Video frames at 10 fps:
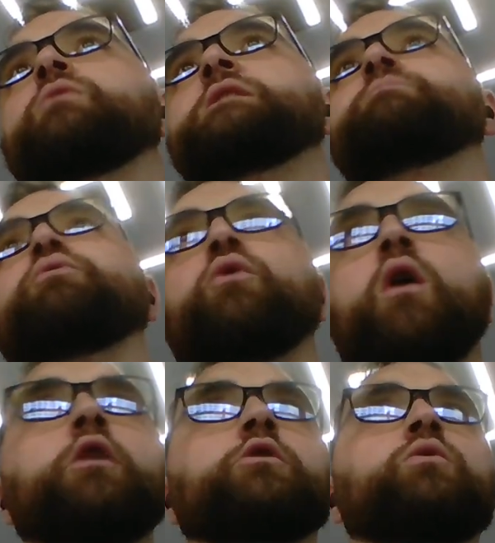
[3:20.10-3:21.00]
raised
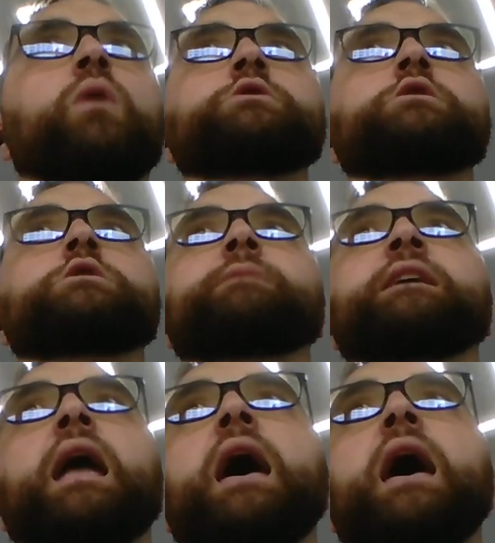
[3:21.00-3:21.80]
broader questions about the